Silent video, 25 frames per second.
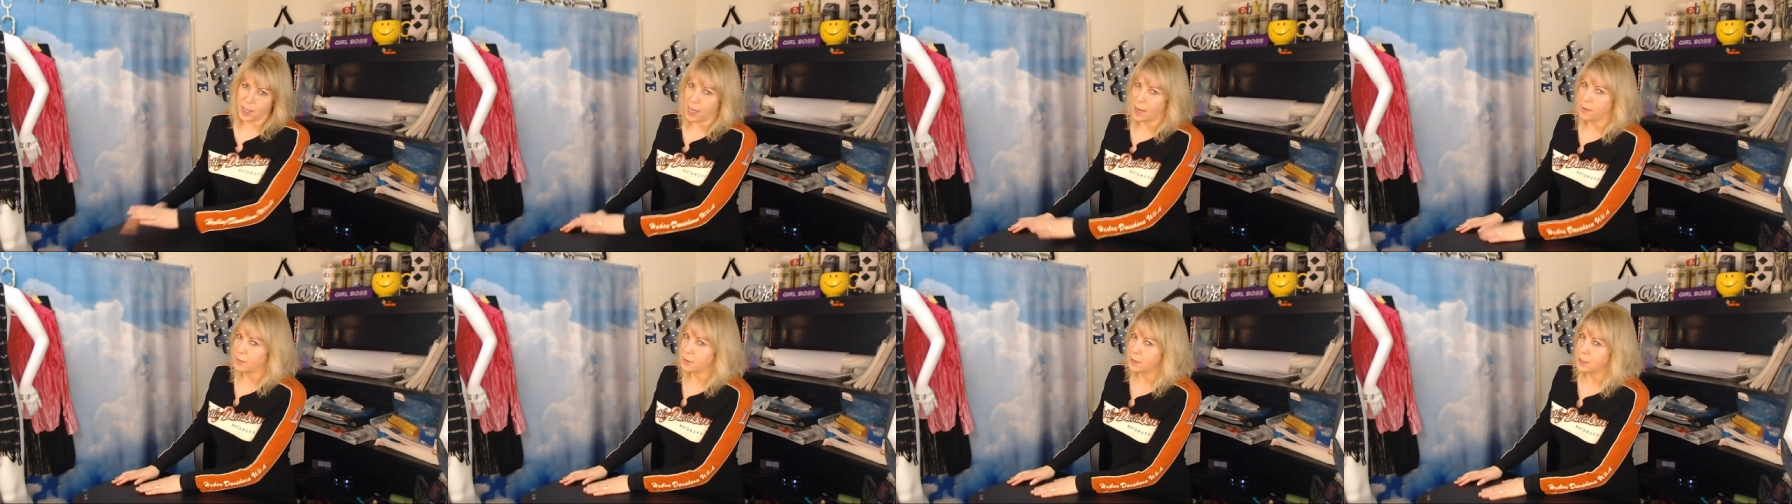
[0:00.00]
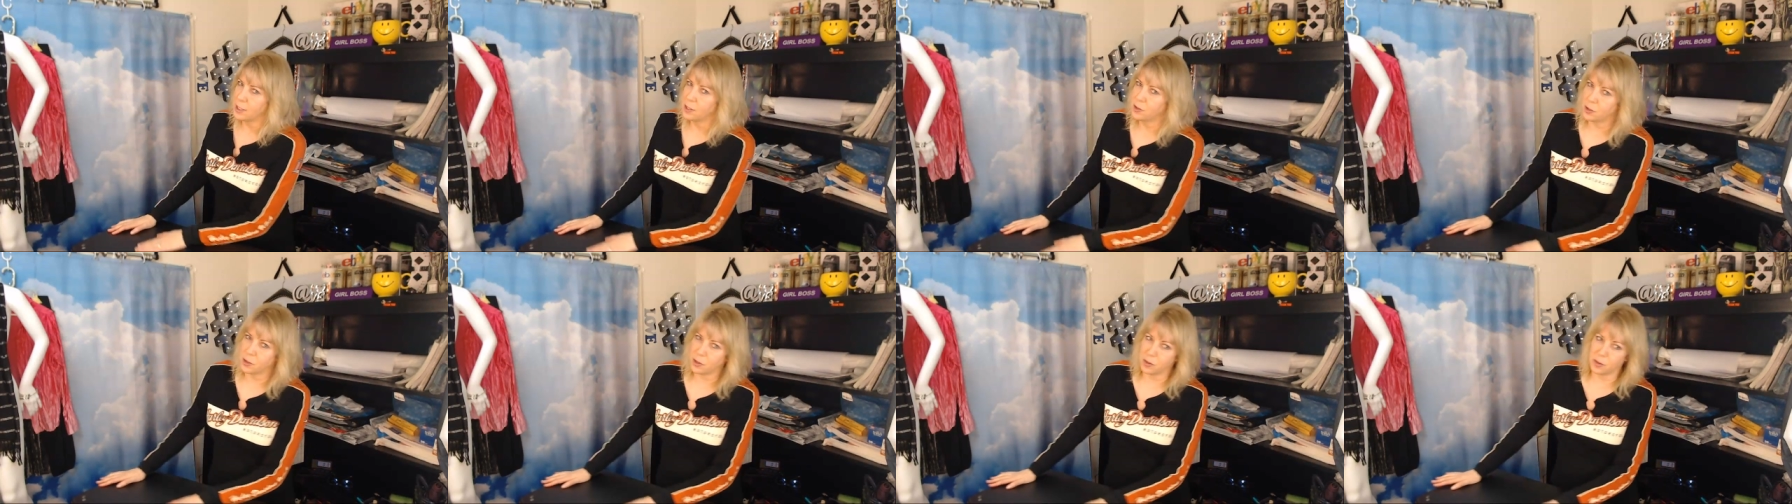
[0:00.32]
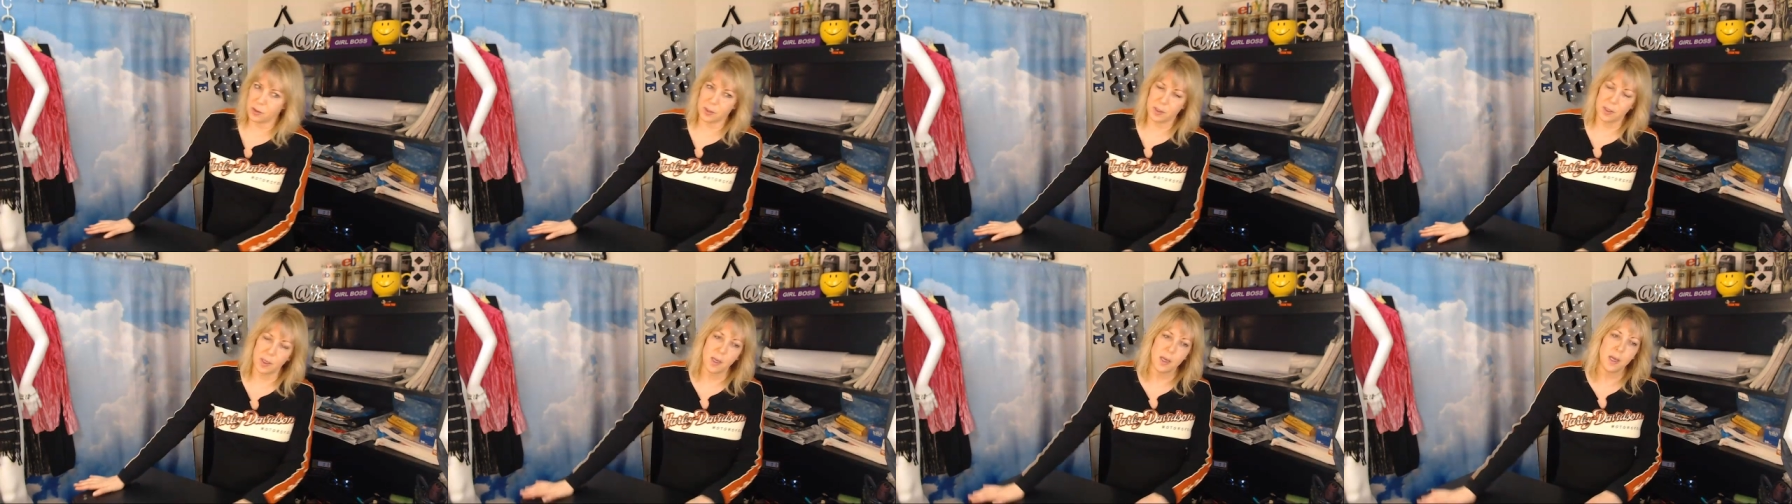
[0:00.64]
davidson
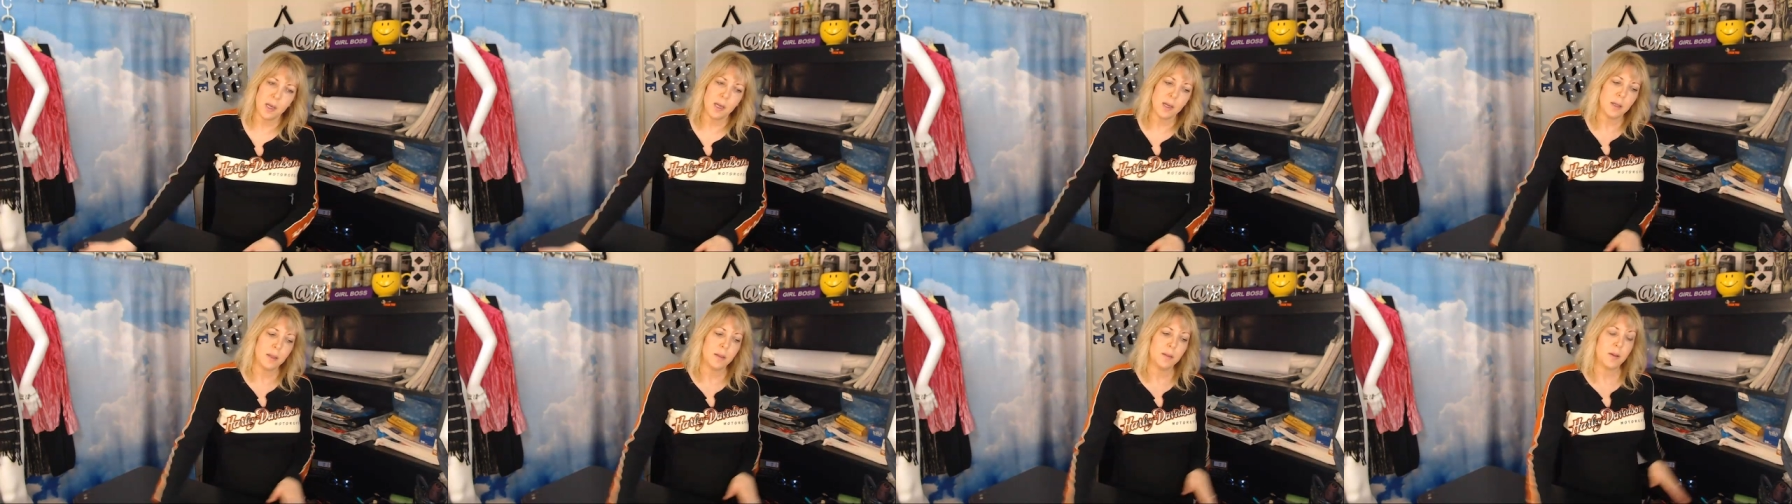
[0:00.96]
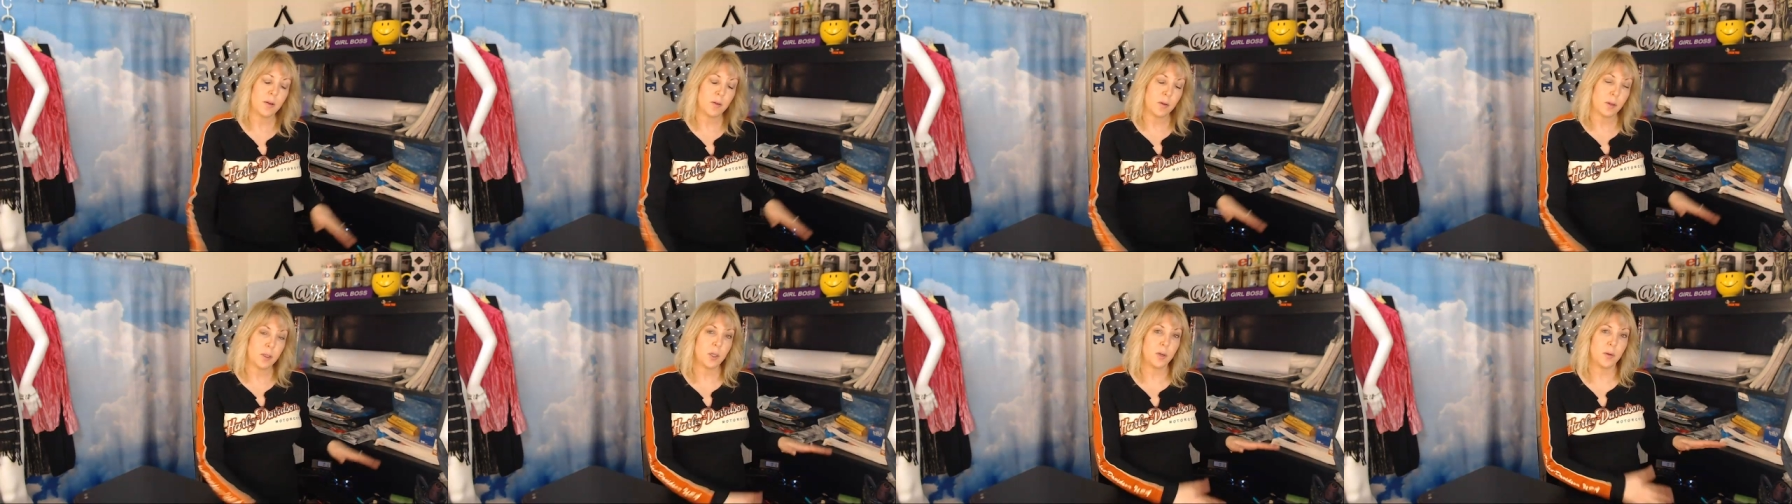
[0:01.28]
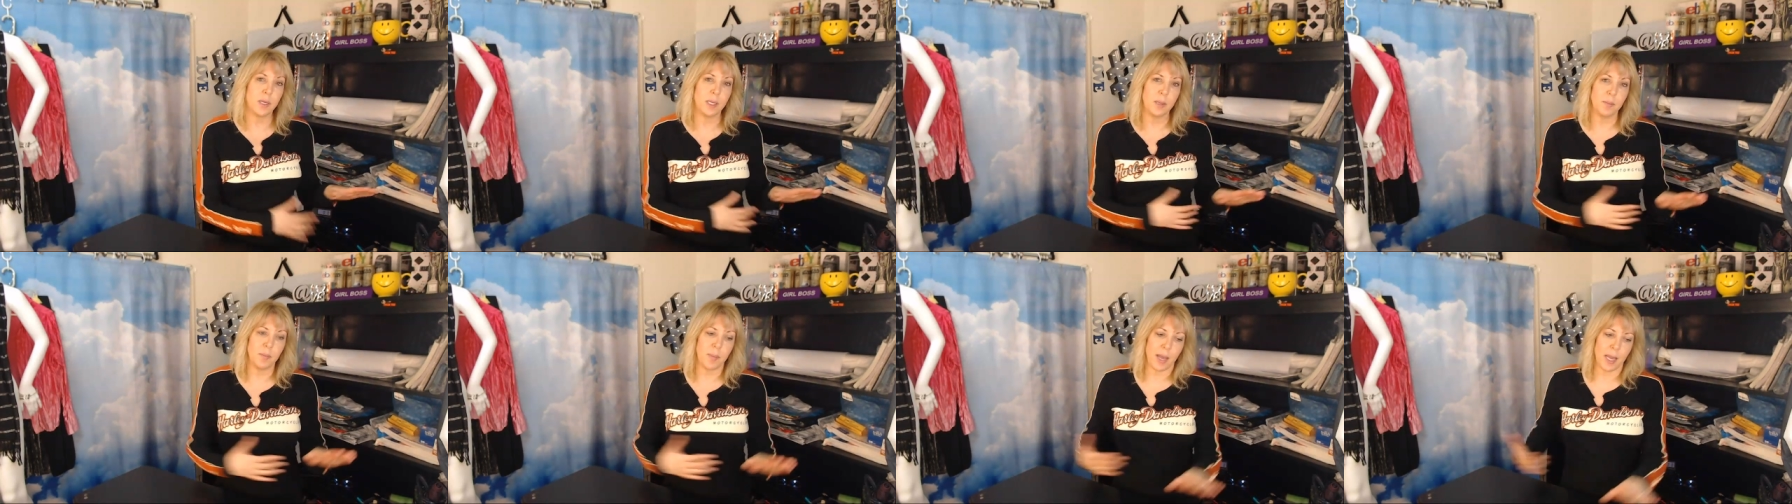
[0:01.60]
shirts they're a
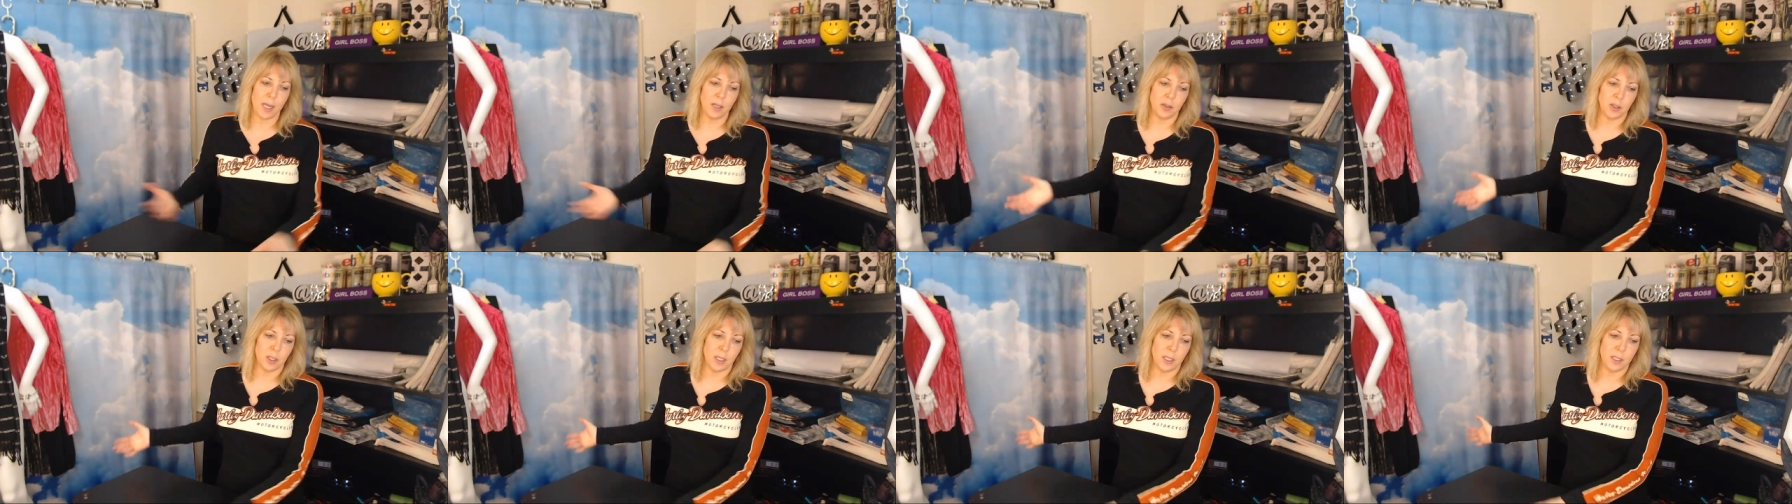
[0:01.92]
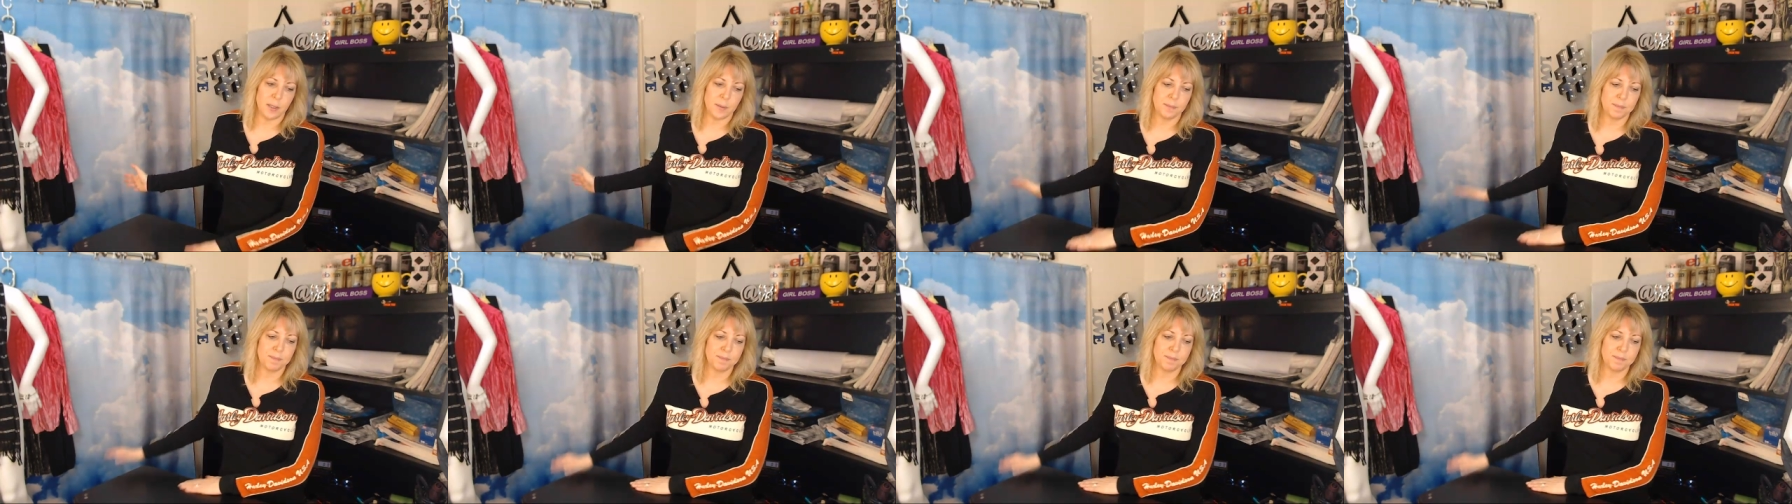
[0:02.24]
little impatient